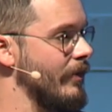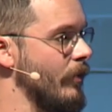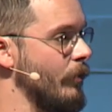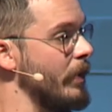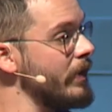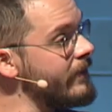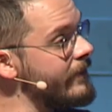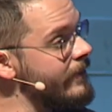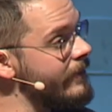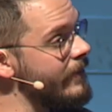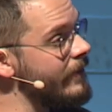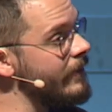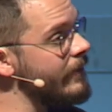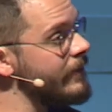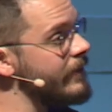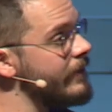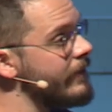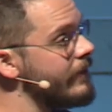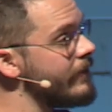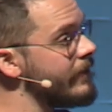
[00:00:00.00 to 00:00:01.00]
with
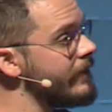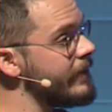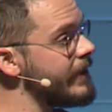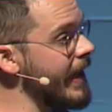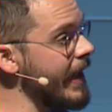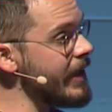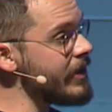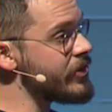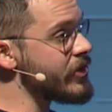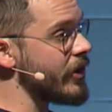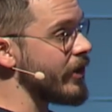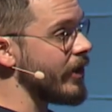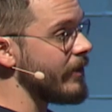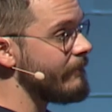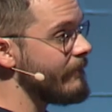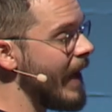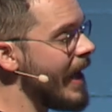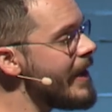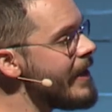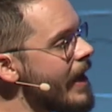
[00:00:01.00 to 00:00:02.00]
danger,
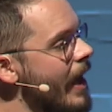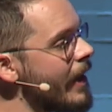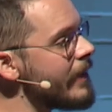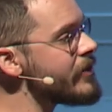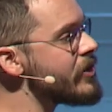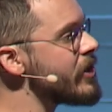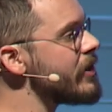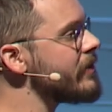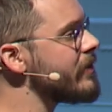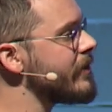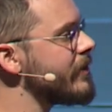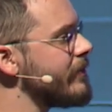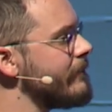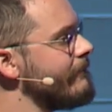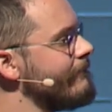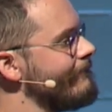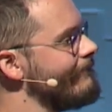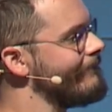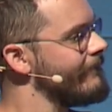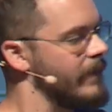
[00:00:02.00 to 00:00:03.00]
and not just
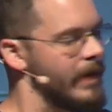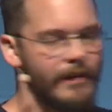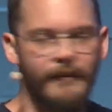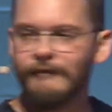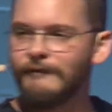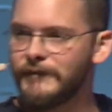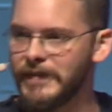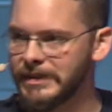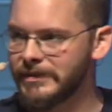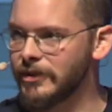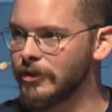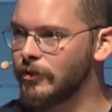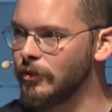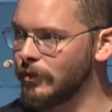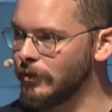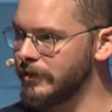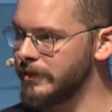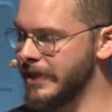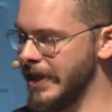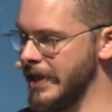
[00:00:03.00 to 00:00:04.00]

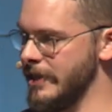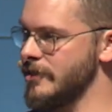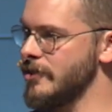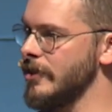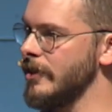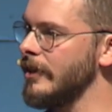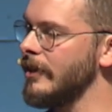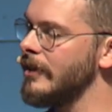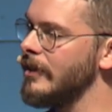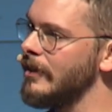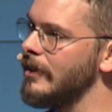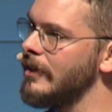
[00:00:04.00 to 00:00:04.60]
physical danger.